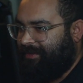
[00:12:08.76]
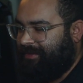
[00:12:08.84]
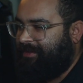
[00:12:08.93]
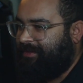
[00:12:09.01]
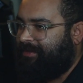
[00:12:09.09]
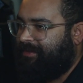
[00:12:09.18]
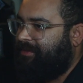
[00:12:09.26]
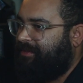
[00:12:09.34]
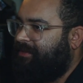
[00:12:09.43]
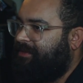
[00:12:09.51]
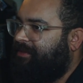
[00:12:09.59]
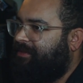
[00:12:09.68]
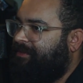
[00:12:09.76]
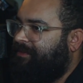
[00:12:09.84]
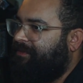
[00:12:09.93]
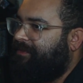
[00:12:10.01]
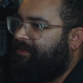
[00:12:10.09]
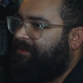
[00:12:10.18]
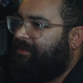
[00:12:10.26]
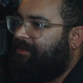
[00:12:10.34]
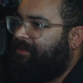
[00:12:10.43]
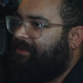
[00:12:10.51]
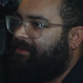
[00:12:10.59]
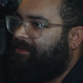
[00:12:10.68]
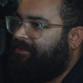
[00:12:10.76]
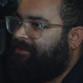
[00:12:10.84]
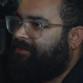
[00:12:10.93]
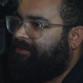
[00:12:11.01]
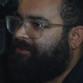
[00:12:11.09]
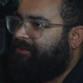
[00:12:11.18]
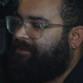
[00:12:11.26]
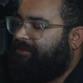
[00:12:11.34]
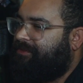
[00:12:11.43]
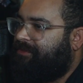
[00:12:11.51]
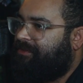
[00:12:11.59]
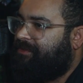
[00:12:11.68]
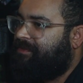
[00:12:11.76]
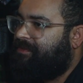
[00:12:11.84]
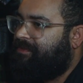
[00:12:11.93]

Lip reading: (silent)